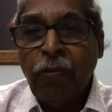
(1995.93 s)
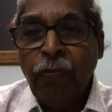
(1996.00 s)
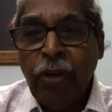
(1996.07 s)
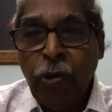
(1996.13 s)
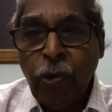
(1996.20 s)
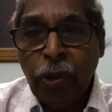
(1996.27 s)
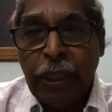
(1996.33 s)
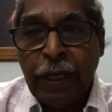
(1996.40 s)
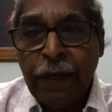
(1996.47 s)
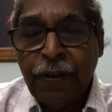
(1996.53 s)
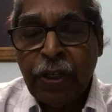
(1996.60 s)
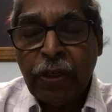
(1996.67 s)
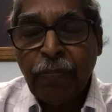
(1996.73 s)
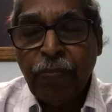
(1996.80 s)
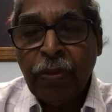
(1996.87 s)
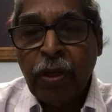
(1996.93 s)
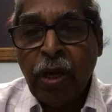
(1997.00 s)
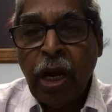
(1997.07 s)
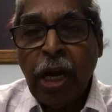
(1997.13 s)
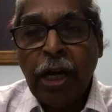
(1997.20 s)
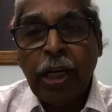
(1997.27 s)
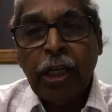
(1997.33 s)
We know that
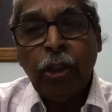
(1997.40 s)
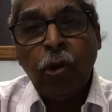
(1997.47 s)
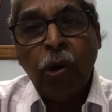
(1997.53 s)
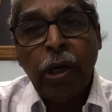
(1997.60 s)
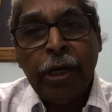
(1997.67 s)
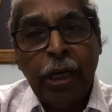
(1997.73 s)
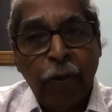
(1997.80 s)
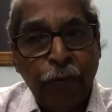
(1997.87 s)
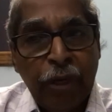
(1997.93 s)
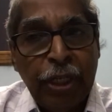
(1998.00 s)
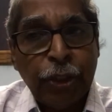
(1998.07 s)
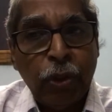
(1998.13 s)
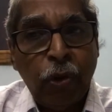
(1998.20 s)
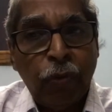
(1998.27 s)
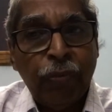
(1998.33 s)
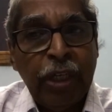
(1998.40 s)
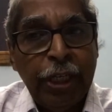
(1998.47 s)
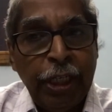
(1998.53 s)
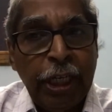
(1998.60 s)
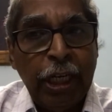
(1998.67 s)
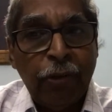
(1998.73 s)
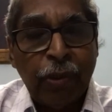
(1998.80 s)
under the definition of the
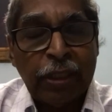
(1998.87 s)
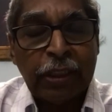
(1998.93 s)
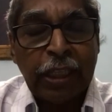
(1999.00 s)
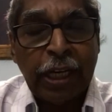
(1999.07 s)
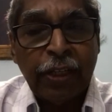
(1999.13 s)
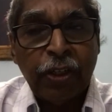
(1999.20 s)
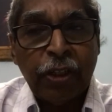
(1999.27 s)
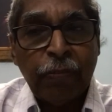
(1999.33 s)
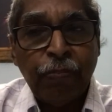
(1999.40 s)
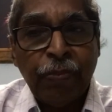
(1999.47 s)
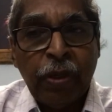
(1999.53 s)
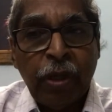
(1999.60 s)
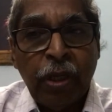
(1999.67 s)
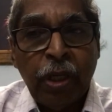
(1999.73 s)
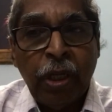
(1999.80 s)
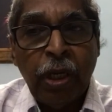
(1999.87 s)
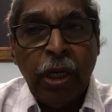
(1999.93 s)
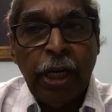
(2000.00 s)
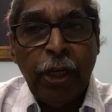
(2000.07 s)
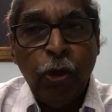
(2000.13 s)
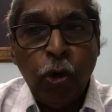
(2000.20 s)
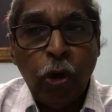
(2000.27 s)
Indian Evidence Act,
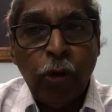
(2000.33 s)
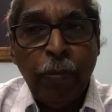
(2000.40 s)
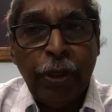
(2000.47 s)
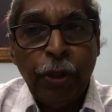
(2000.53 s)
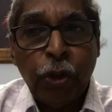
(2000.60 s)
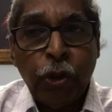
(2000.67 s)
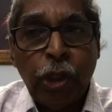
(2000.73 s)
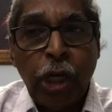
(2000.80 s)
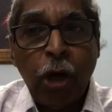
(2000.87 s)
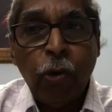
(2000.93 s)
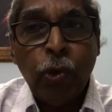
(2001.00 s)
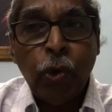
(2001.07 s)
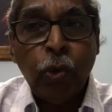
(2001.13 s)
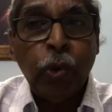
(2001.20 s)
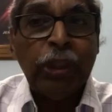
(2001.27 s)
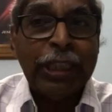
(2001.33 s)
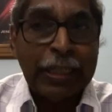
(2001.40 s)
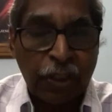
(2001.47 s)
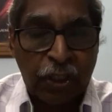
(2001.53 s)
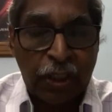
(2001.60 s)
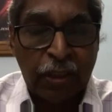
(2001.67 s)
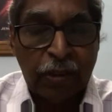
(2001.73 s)
a document should have two
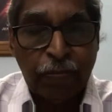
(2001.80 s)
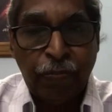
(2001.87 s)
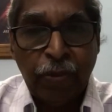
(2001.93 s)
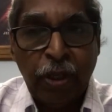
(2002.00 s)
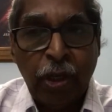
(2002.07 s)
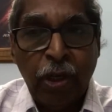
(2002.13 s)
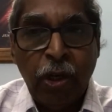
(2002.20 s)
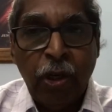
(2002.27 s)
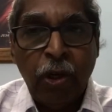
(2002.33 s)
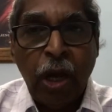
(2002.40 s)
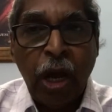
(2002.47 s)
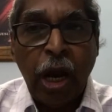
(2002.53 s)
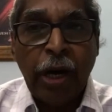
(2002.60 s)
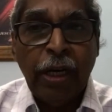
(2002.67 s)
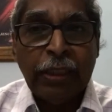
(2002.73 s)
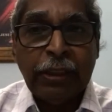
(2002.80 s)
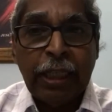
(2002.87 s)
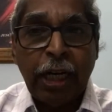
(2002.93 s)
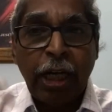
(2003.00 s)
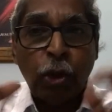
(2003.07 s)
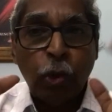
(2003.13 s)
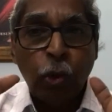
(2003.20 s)
things. Unless
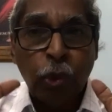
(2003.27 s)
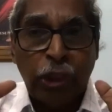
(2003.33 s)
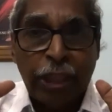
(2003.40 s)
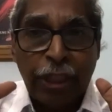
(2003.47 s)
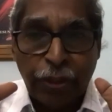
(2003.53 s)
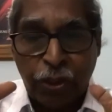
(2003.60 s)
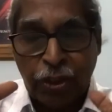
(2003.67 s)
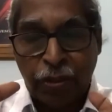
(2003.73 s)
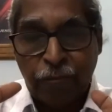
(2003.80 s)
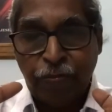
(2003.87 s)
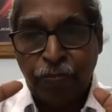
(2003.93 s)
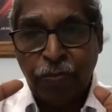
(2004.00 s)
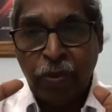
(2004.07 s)
there are two things,